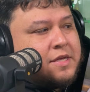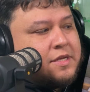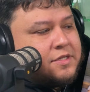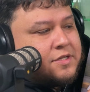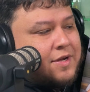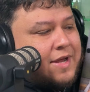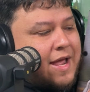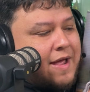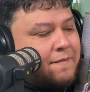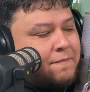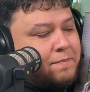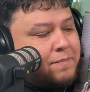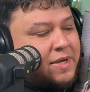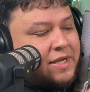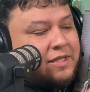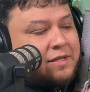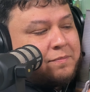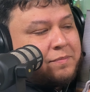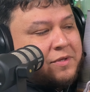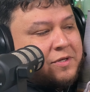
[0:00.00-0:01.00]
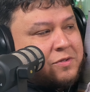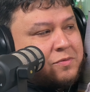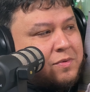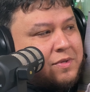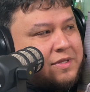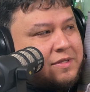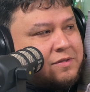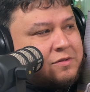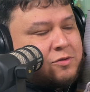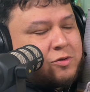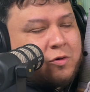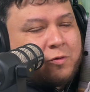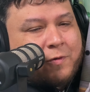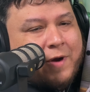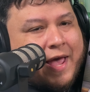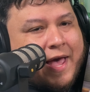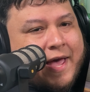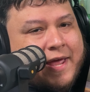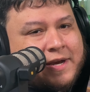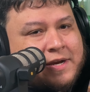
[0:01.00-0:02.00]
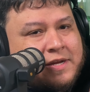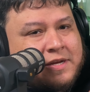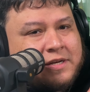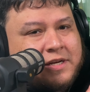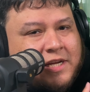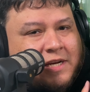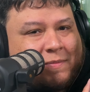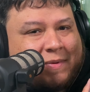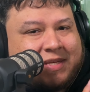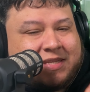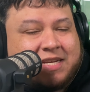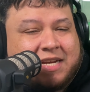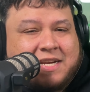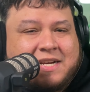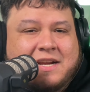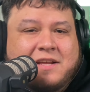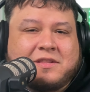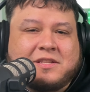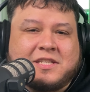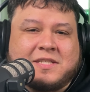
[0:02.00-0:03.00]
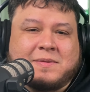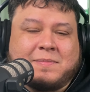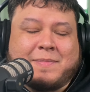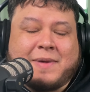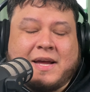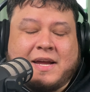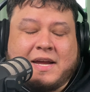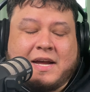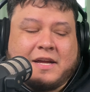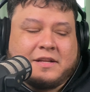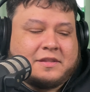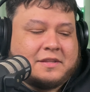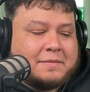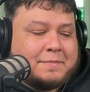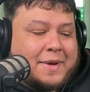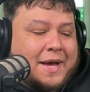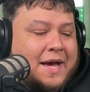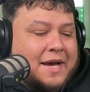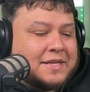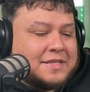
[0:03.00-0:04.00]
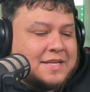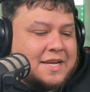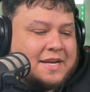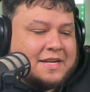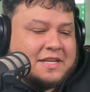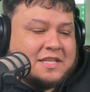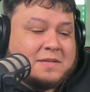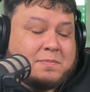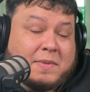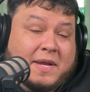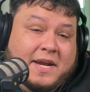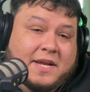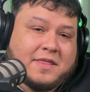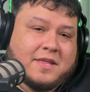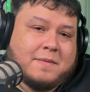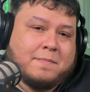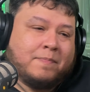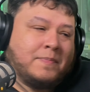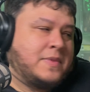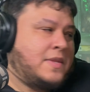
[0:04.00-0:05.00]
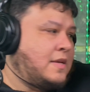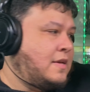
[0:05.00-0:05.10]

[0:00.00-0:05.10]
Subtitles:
So yeah, picked up this one. So rad. Going to be taking out the box and displaying them.